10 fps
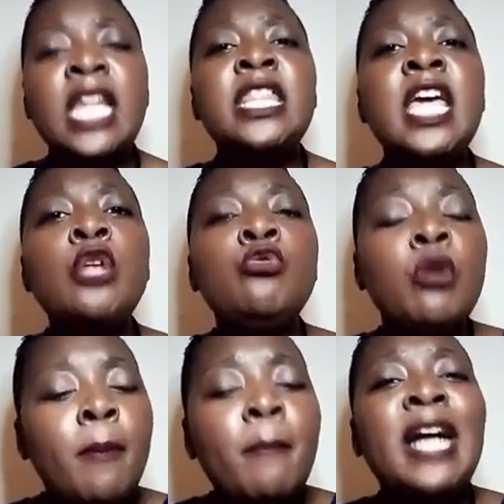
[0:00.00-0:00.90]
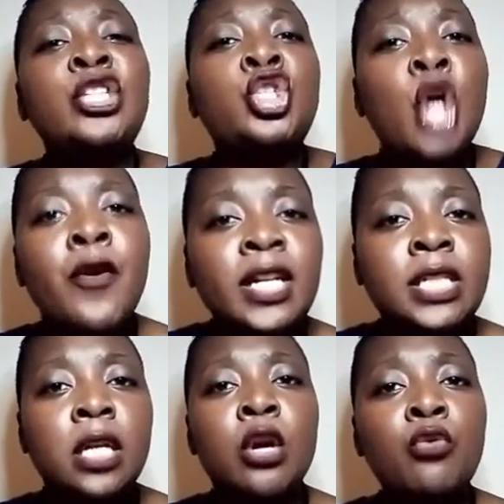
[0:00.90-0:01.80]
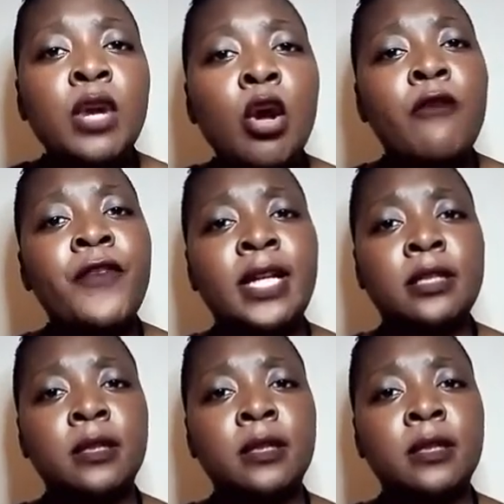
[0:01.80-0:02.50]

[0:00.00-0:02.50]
the majority re-offend.